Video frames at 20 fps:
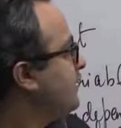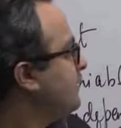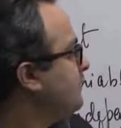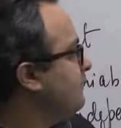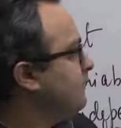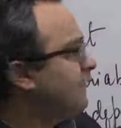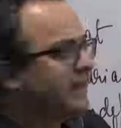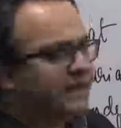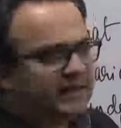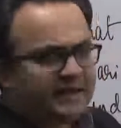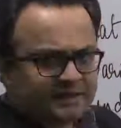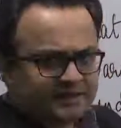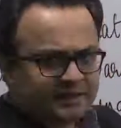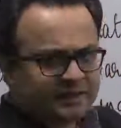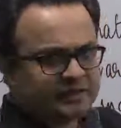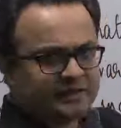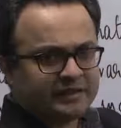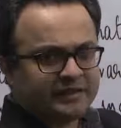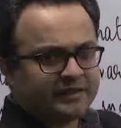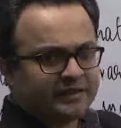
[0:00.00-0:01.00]
y
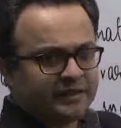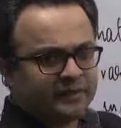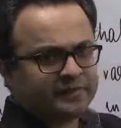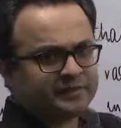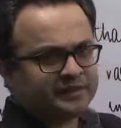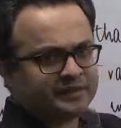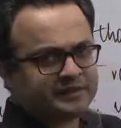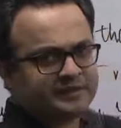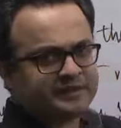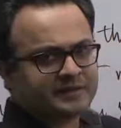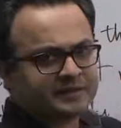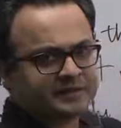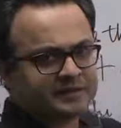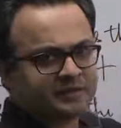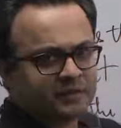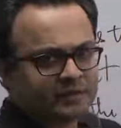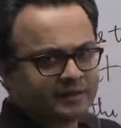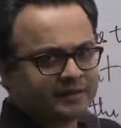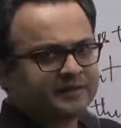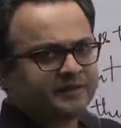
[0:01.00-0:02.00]
essentially represents
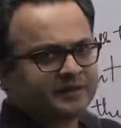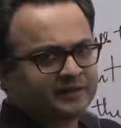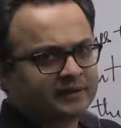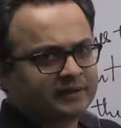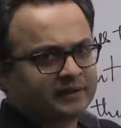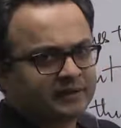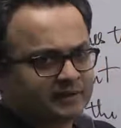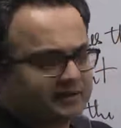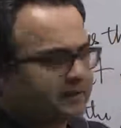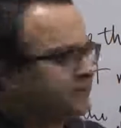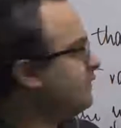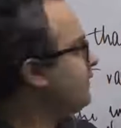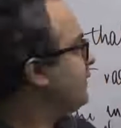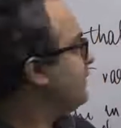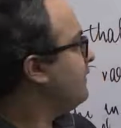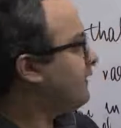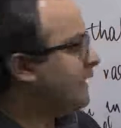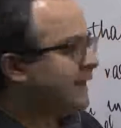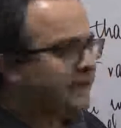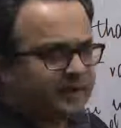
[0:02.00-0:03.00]
y
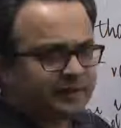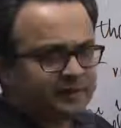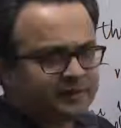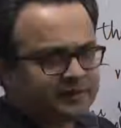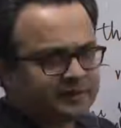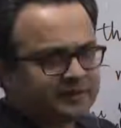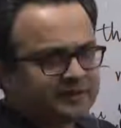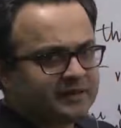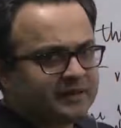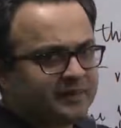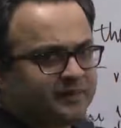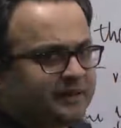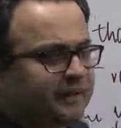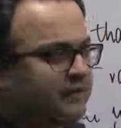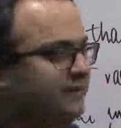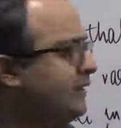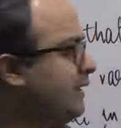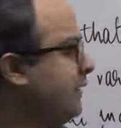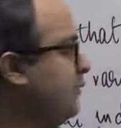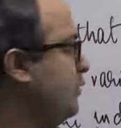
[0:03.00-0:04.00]
represents a
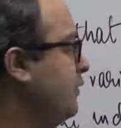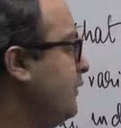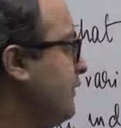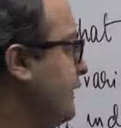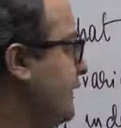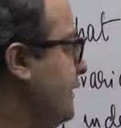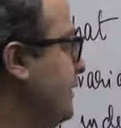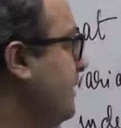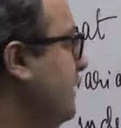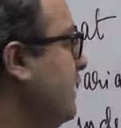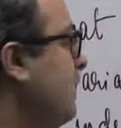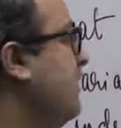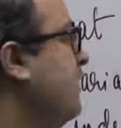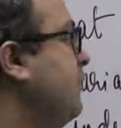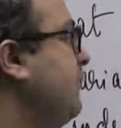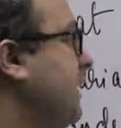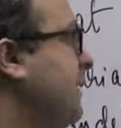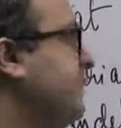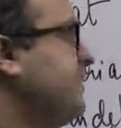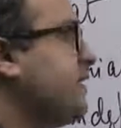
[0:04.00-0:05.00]
dependent variable over here.
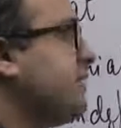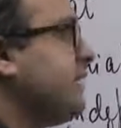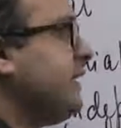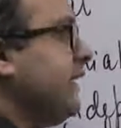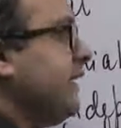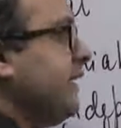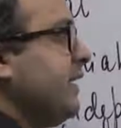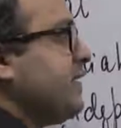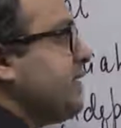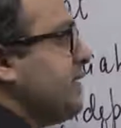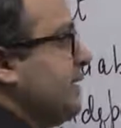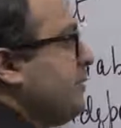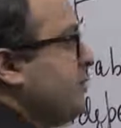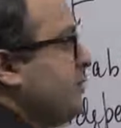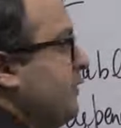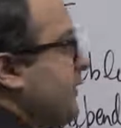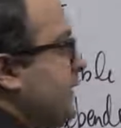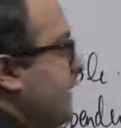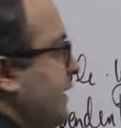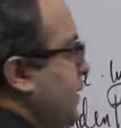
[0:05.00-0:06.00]
But I just rearrange terms
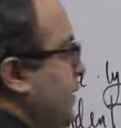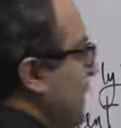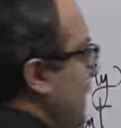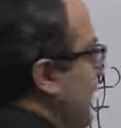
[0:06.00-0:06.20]
over here to get